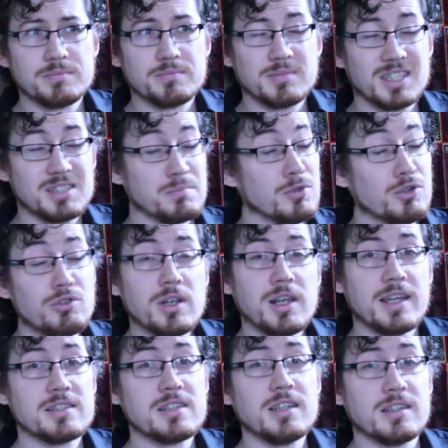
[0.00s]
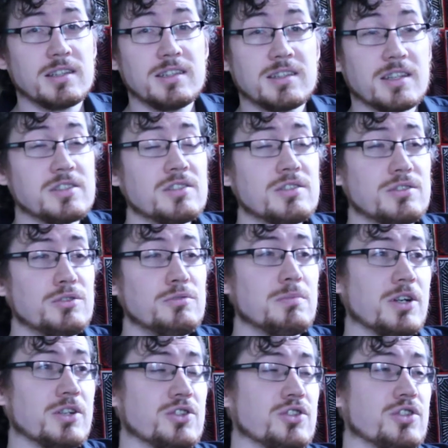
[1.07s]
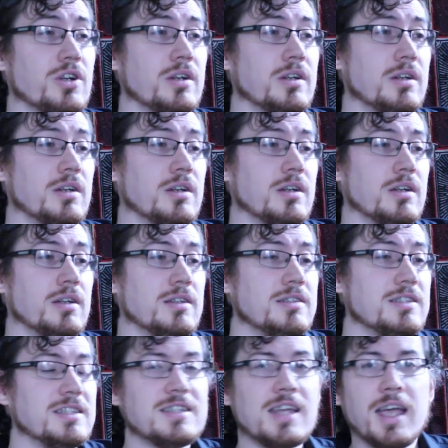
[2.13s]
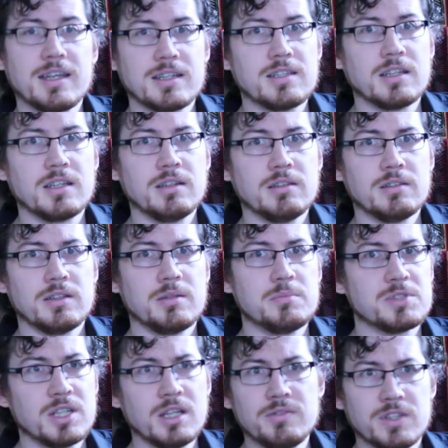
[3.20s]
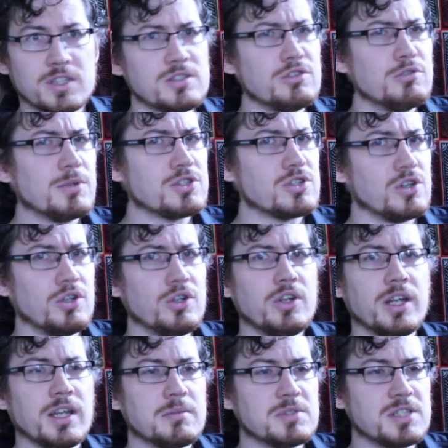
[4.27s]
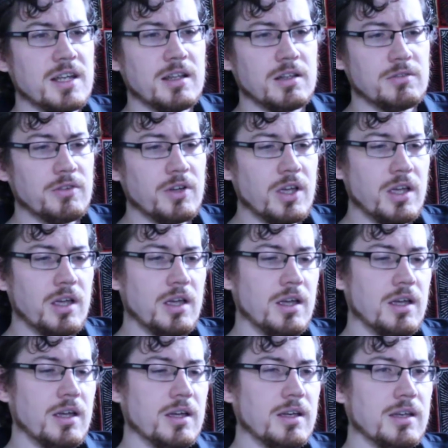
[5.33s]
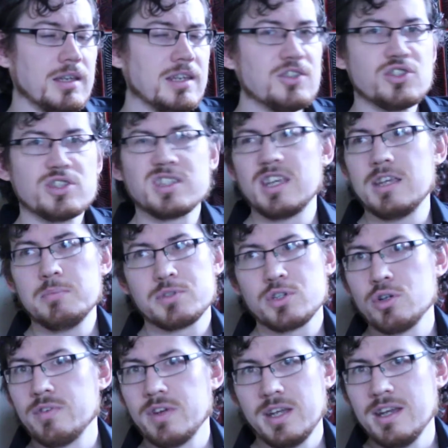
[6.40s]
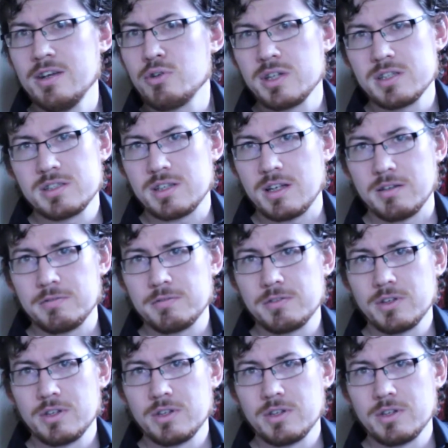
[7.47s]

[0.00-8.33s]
That's more or less it. He doesn't do much detecting himself, he doesn't do much learning himself. He just keeps overhearing stuff.